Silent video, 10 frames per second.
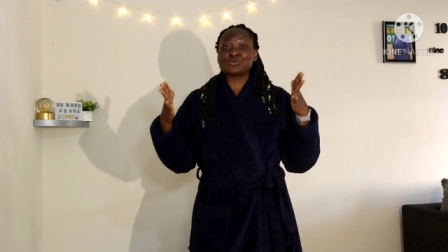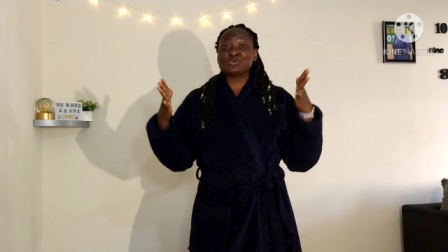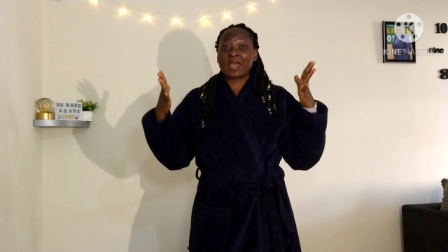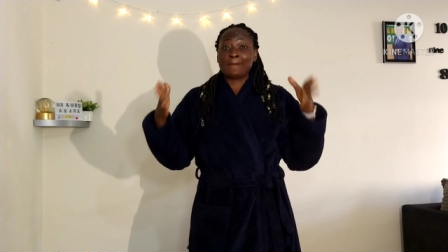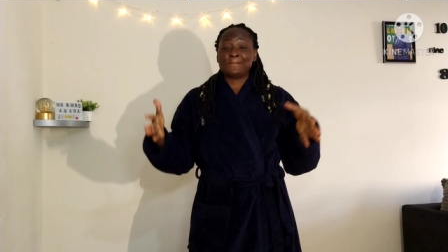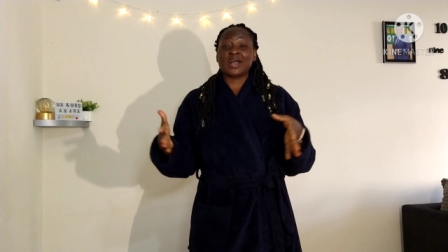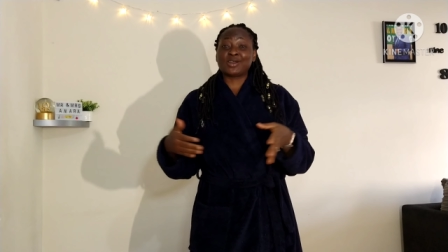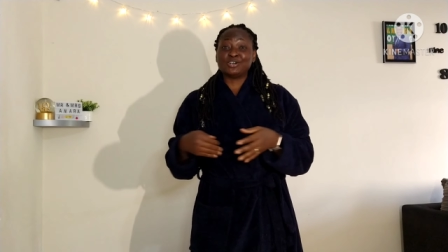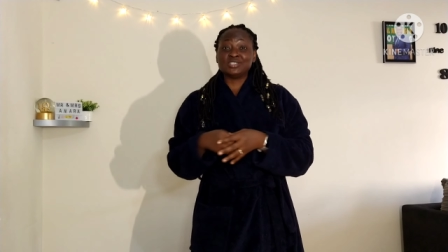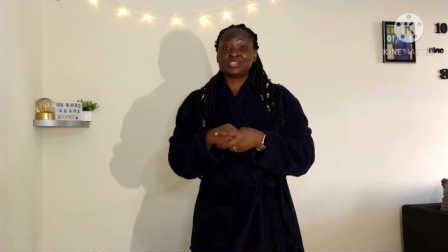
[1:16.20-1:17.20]
to
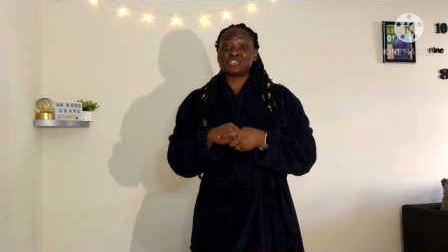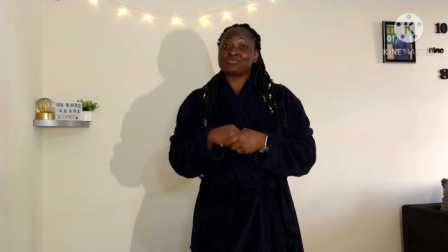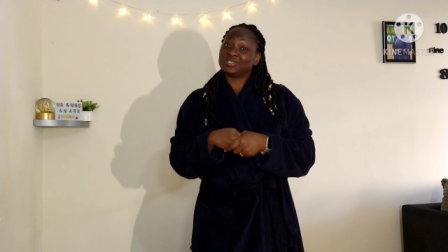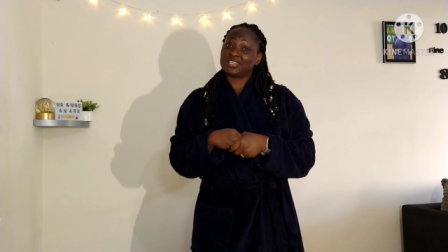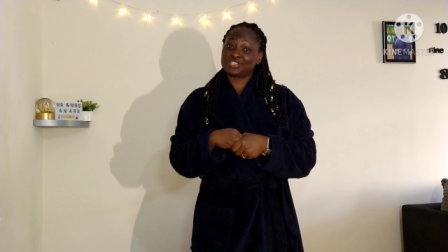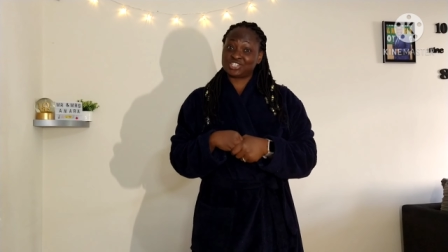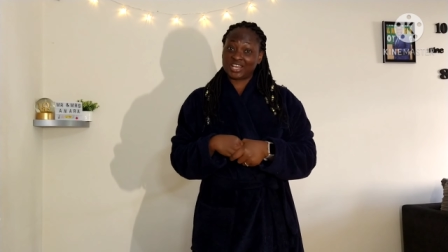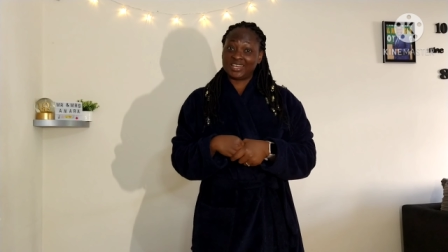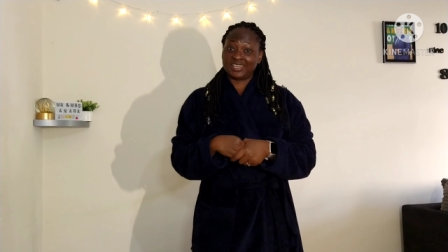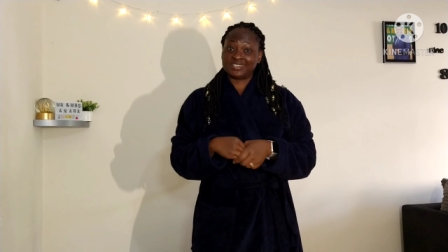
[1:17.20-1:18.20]
embark on this three days
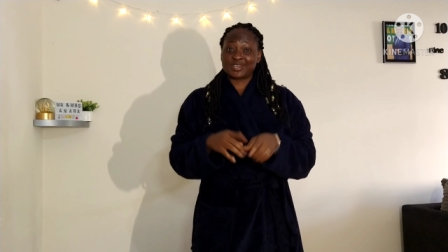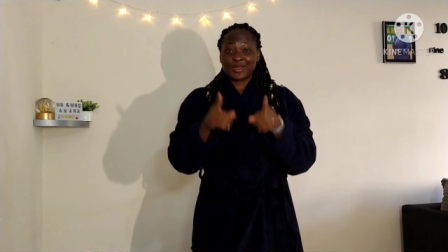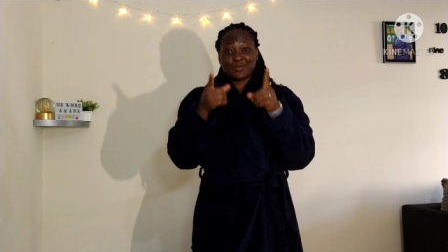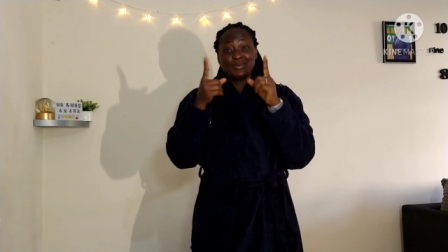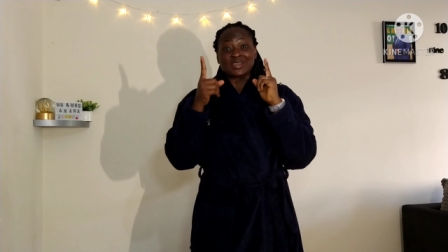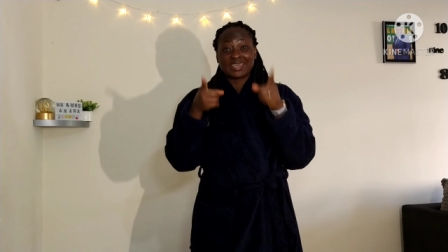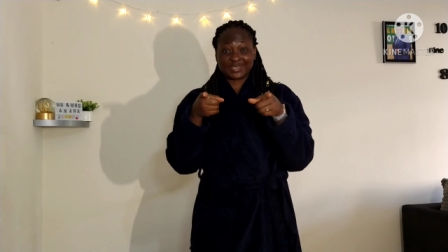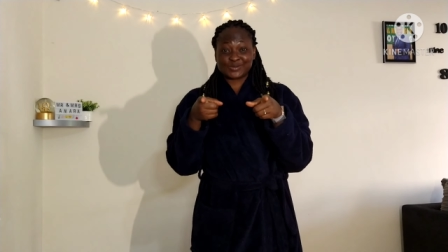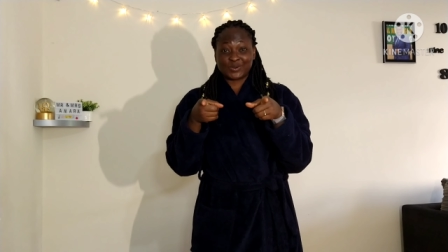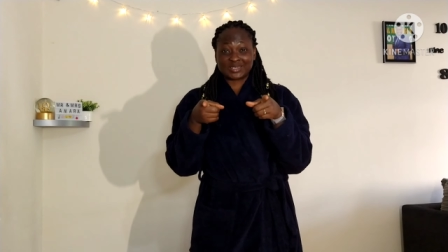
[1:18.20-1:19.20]
challenge. But
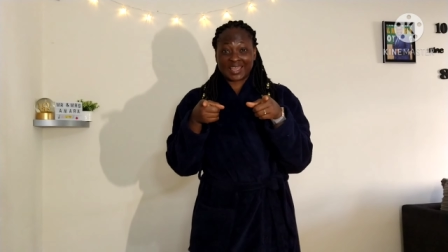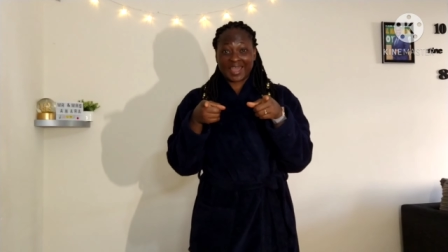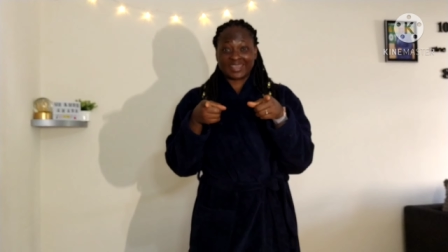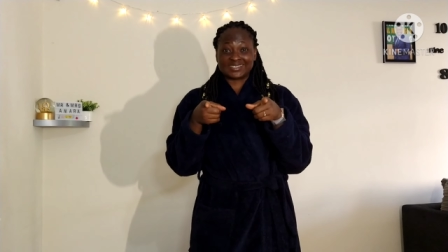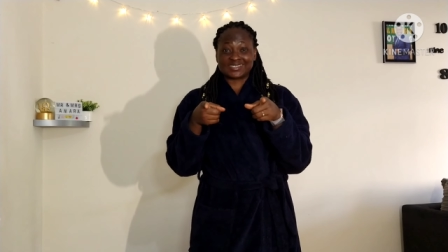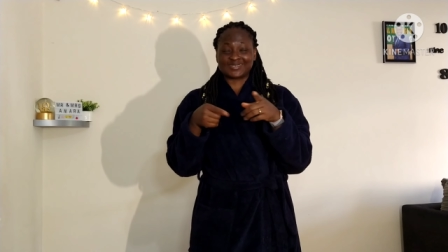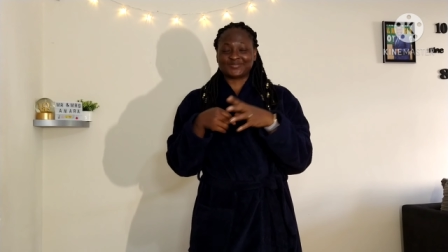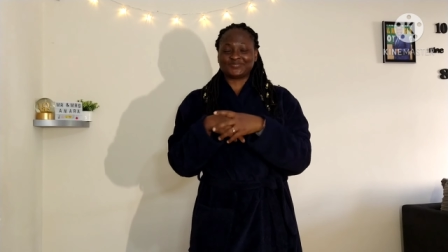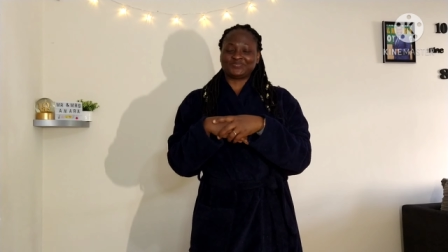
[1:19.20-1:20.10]
guess what, guys?